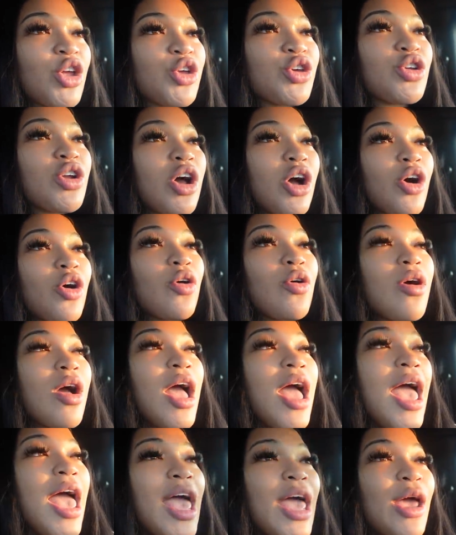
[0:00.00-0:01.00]
you know,
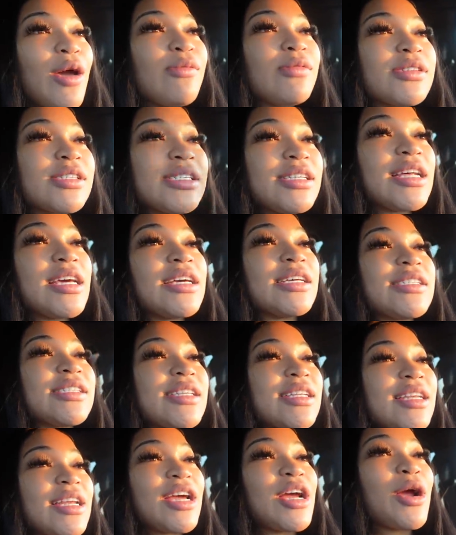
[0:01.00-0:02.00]
it was niggas
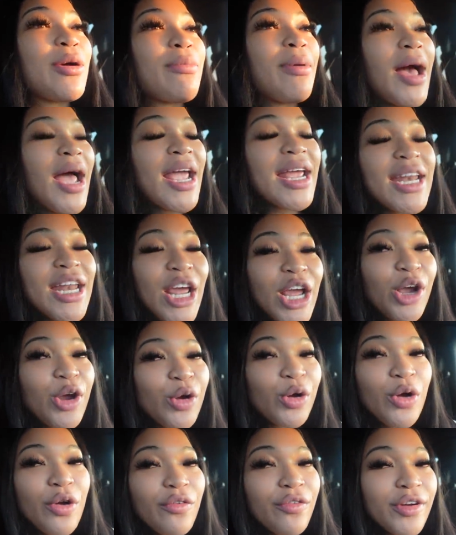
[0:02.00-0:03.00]
in there buying their
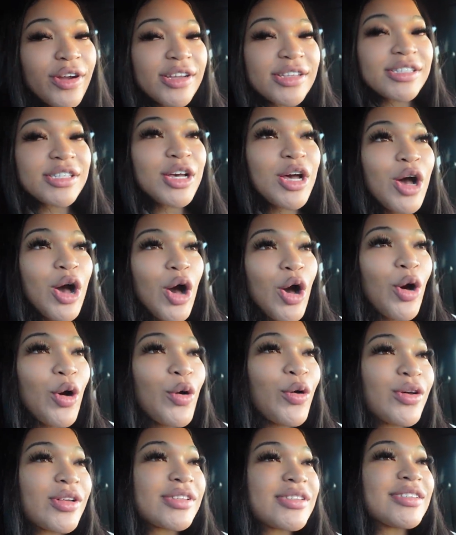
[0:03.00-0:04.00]
girlfriends a
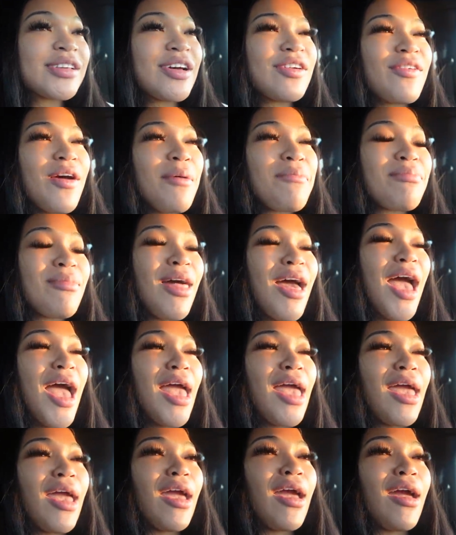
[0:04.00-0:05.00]
coat and stuff. I'm
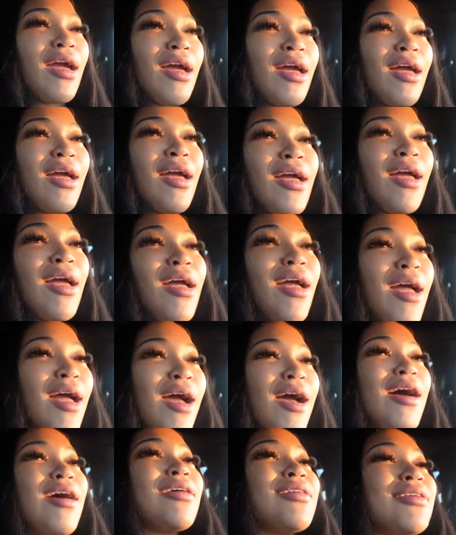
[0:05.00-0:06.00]
like,
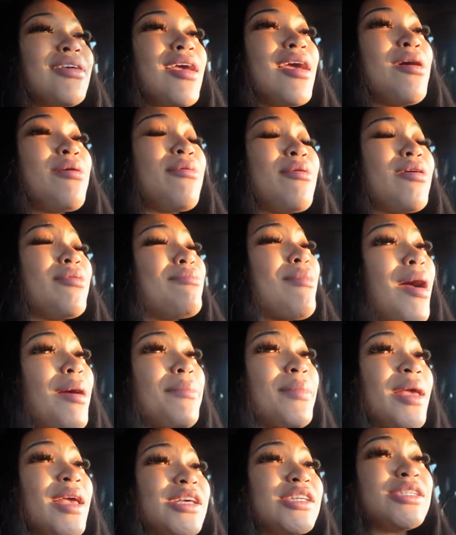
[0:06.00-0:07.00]
yeah, my
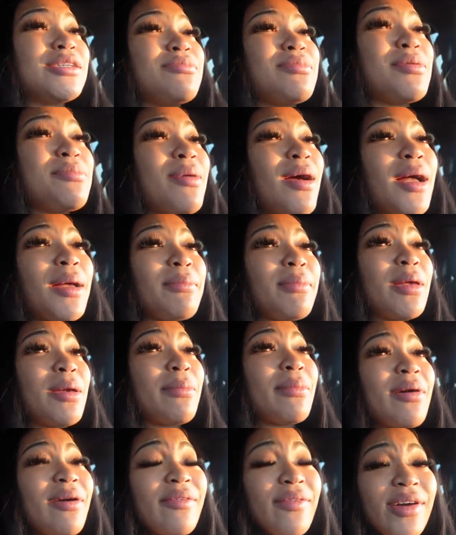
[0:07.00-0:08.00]
man should be buying me a
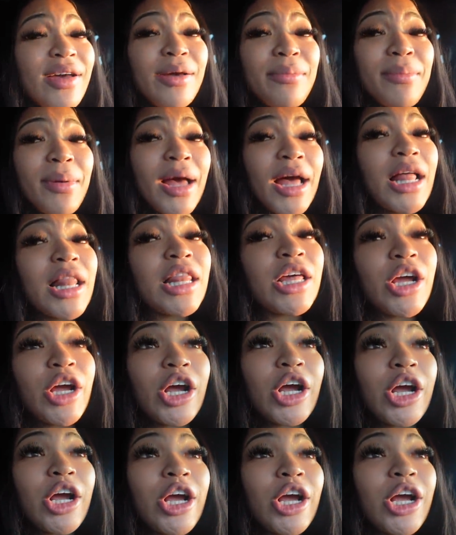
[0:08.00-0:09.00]
motherfucking
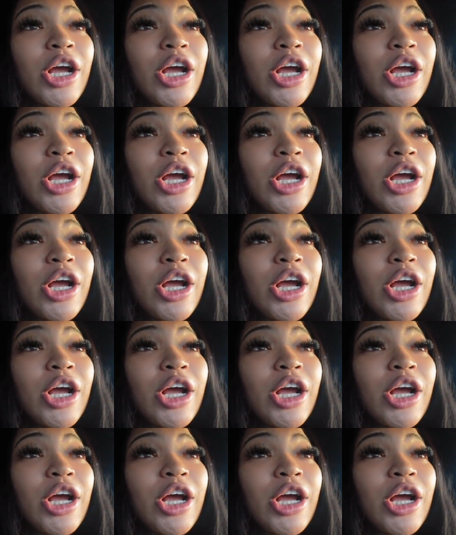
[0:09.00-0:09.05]
Moncler.